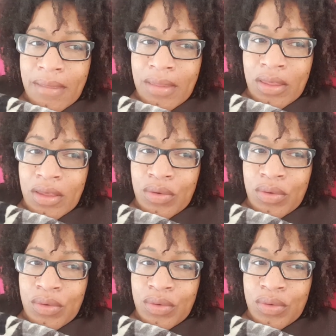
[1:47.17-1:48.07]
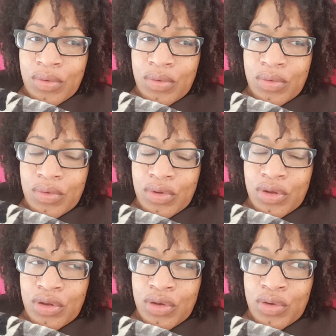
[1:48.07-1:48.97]
you
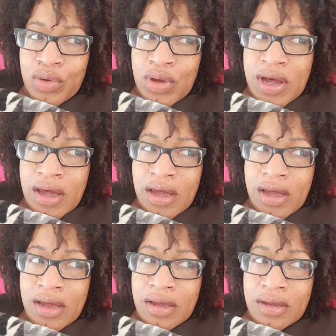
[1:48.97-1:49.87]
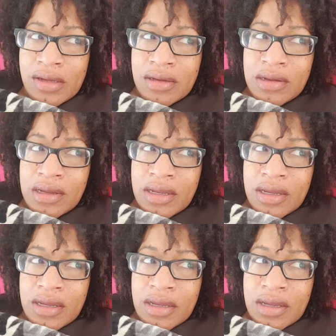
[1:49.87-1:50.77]
I
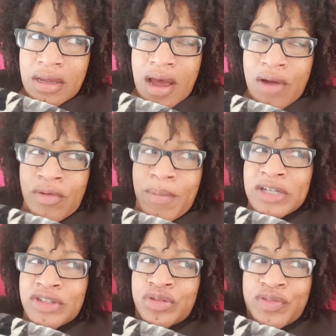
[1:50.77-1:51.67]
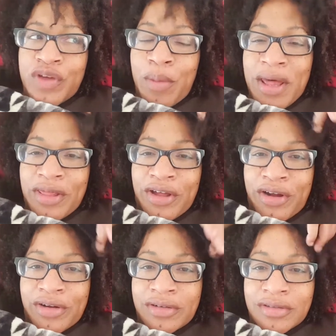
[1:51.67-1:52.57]
remind you of your
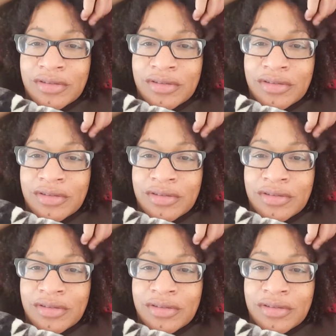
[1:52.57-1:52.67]
mother.